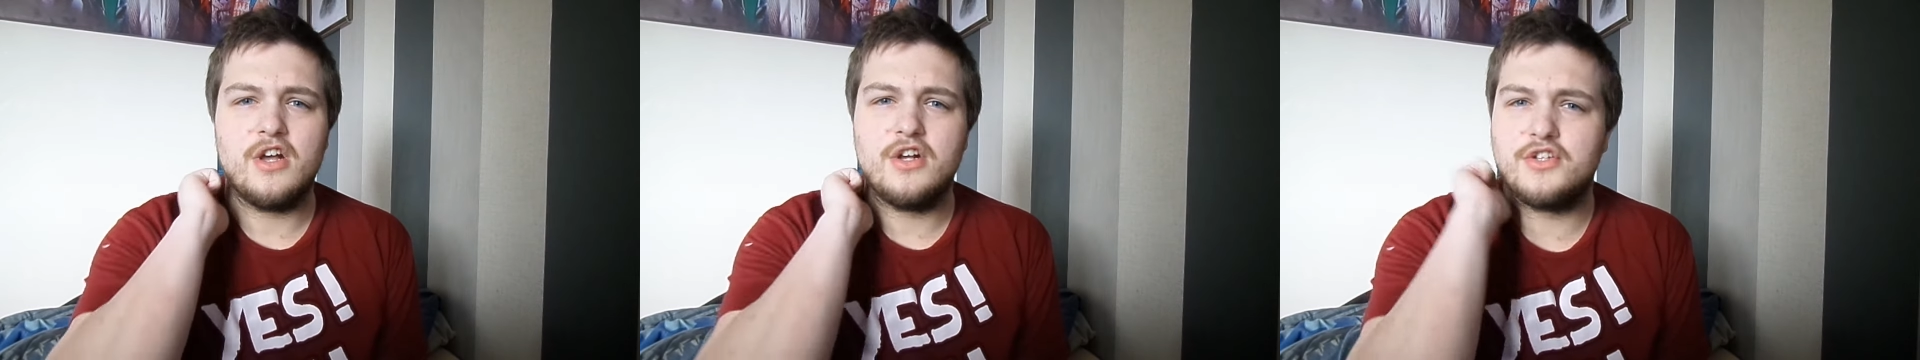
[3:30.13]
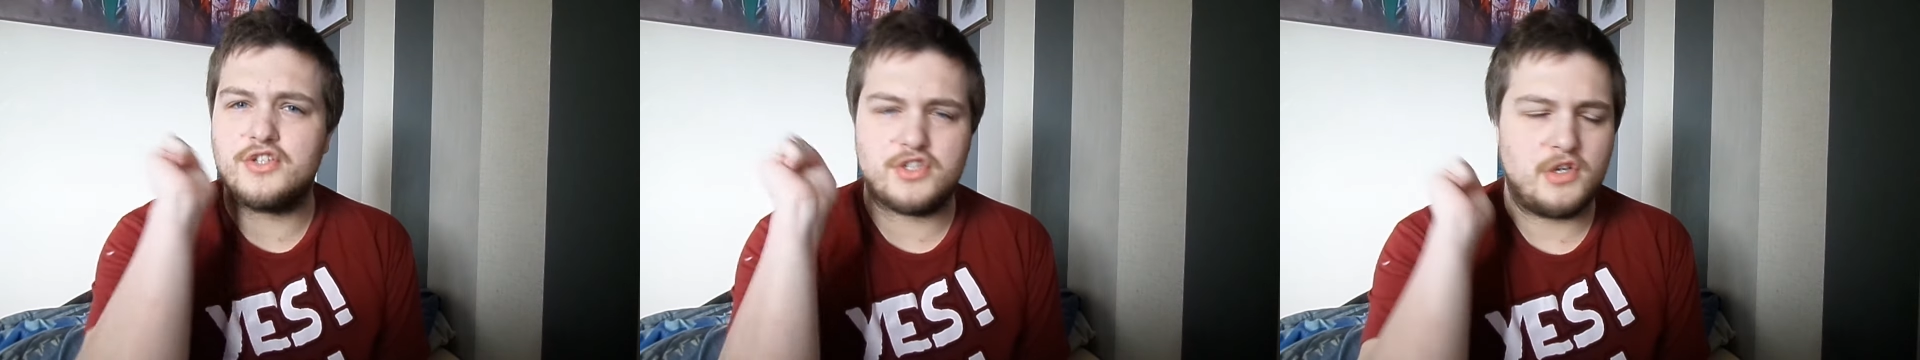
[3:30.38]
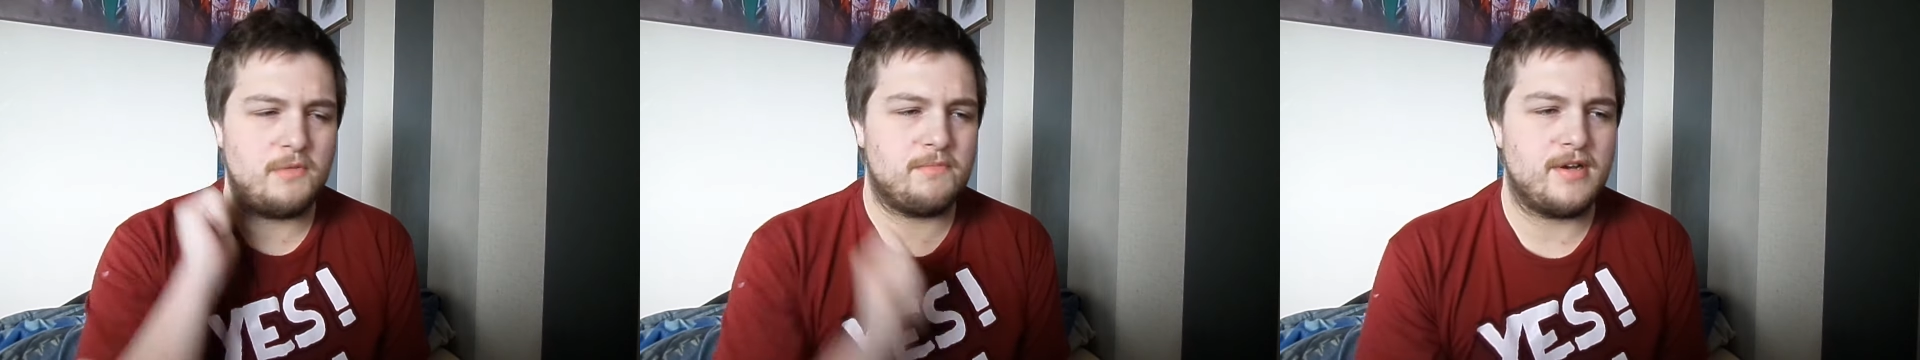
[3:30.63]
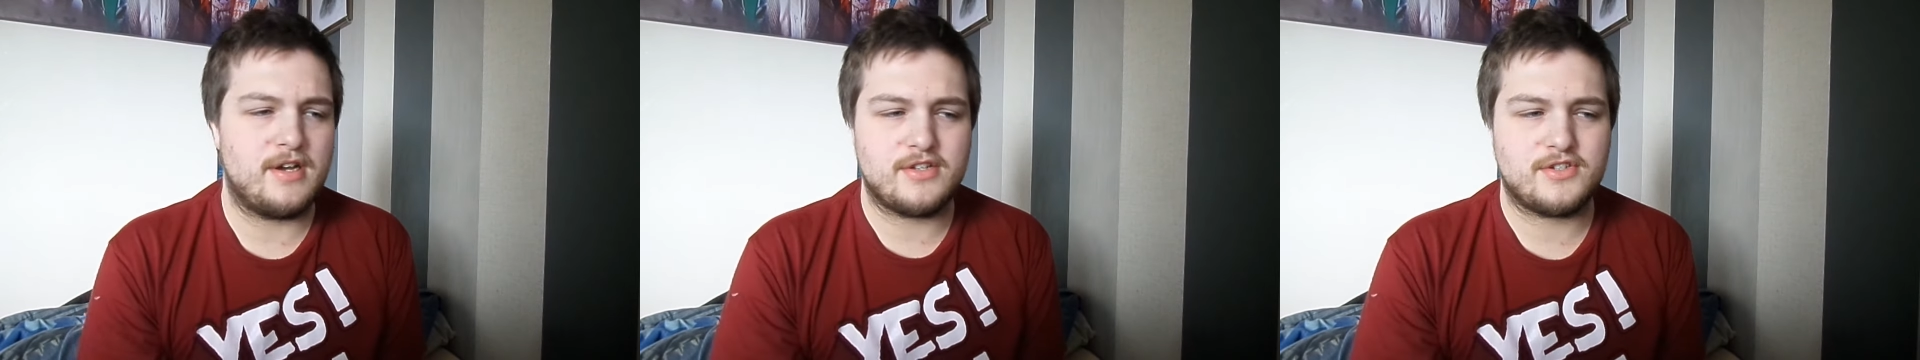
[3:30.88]

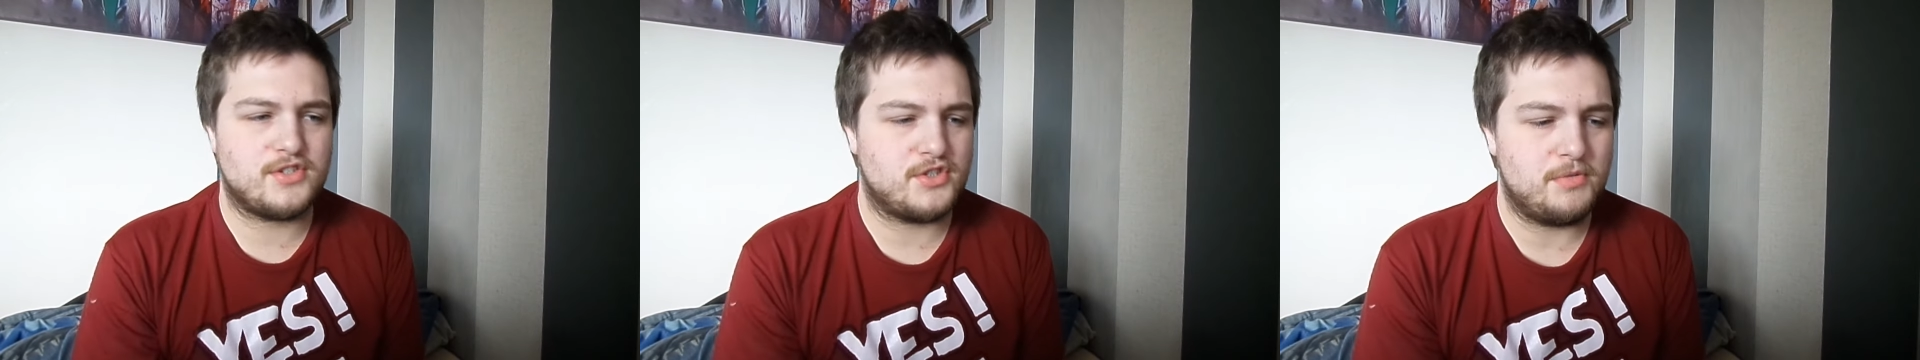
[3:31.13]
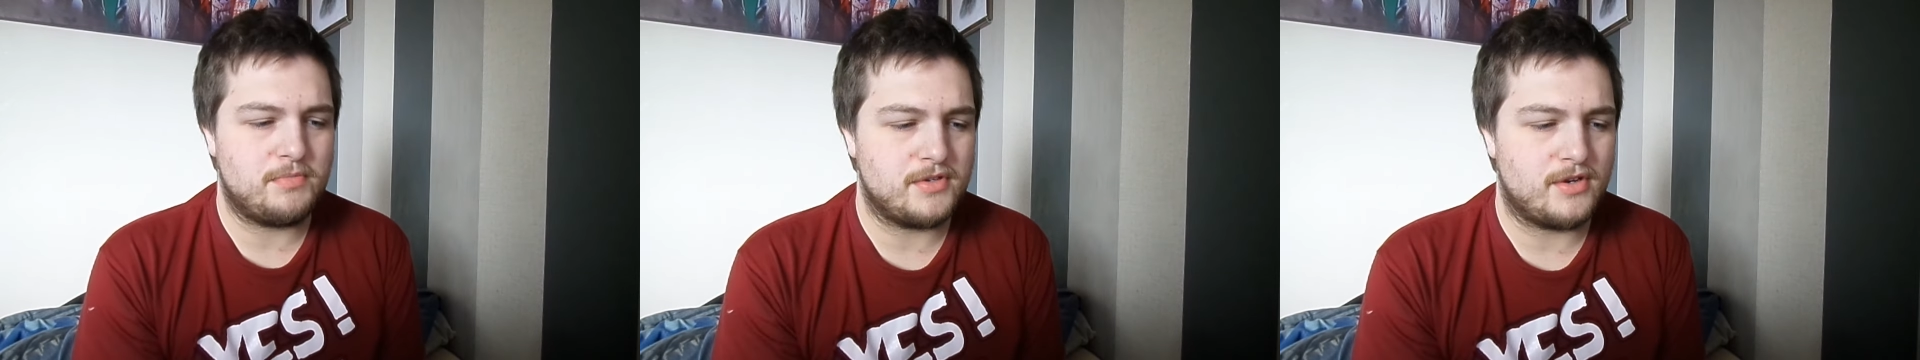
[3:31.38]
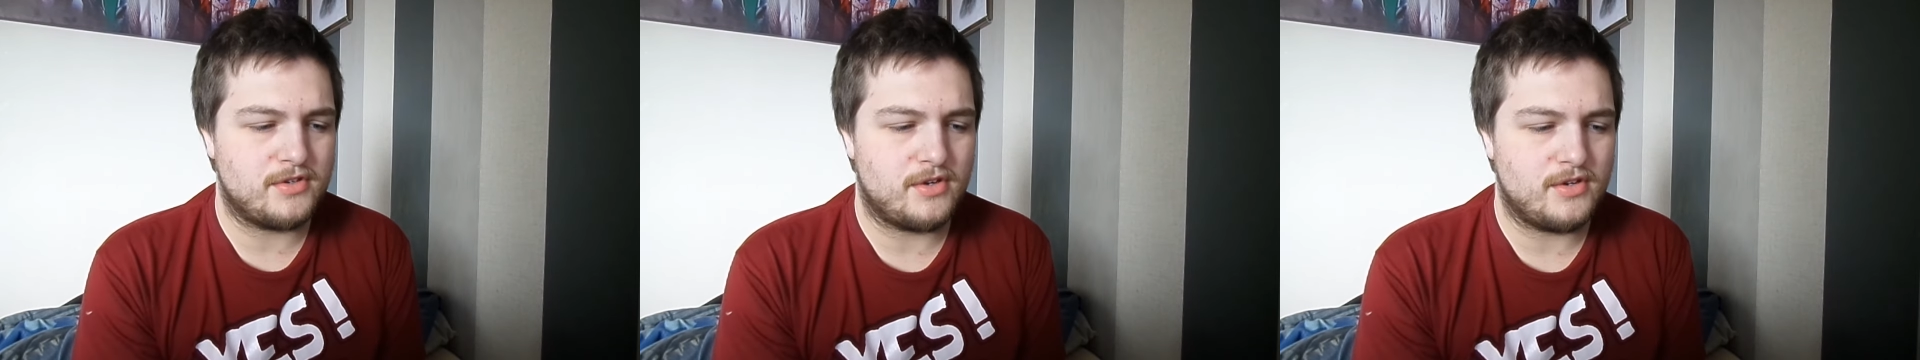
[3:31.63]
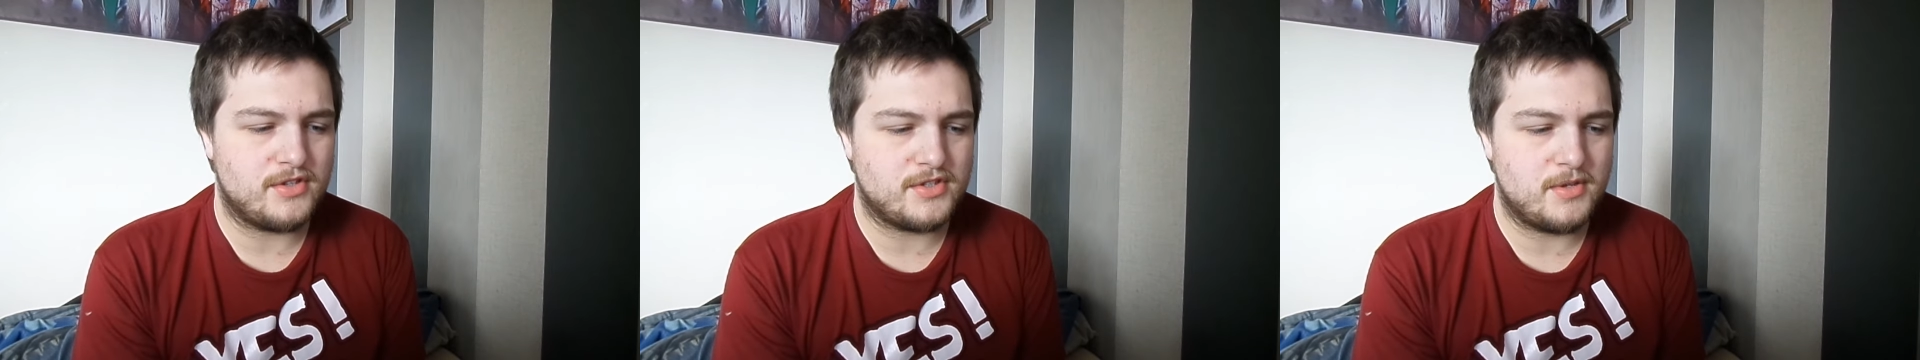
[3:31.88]
super, super
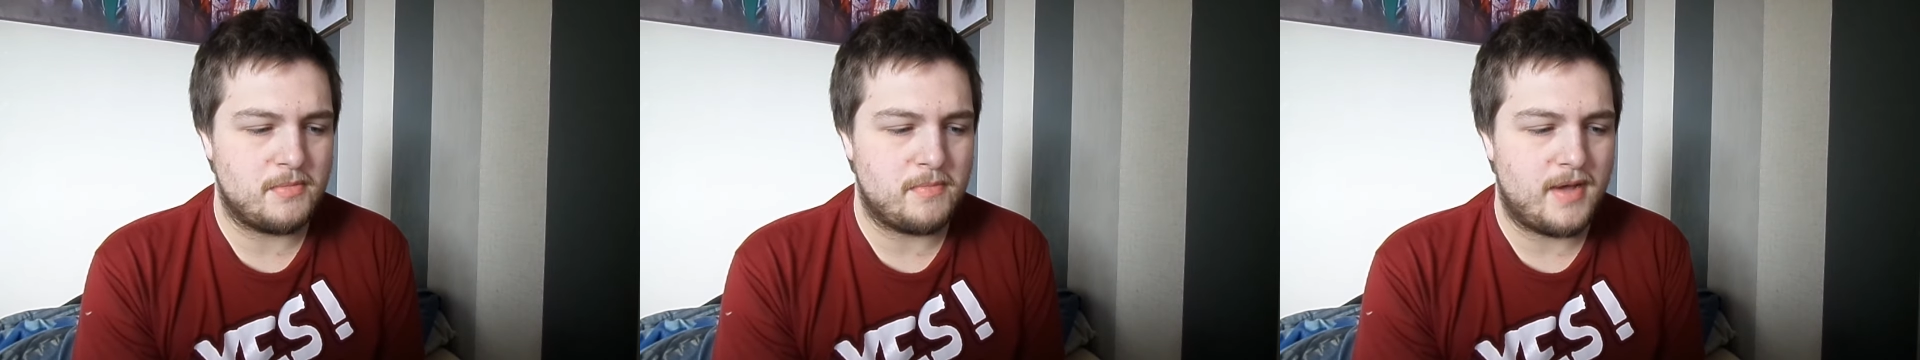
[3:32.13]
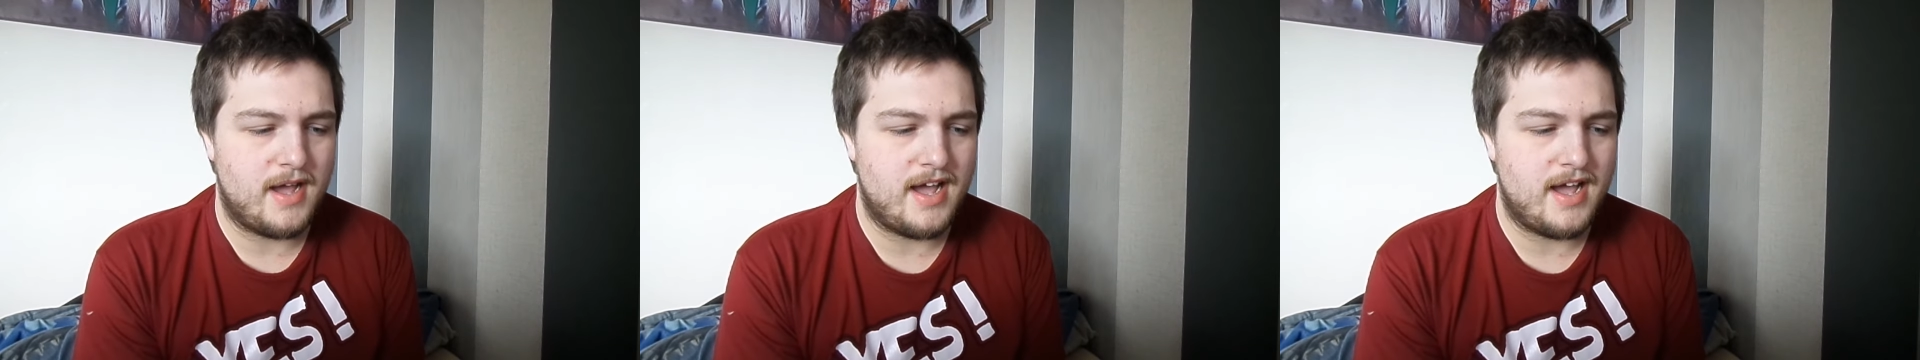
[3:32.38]
awesome.